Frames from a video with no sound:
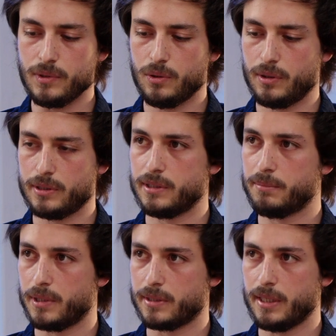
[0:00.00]
or a
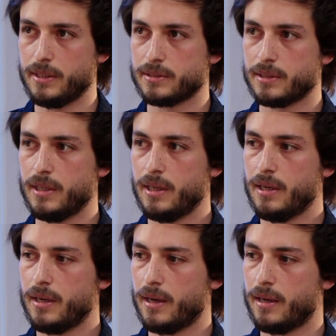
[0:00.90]
simple case,
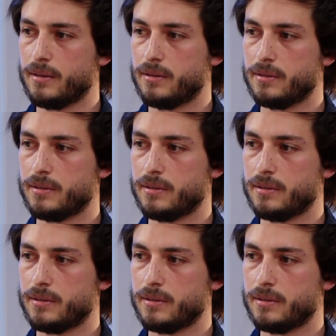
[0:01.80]
and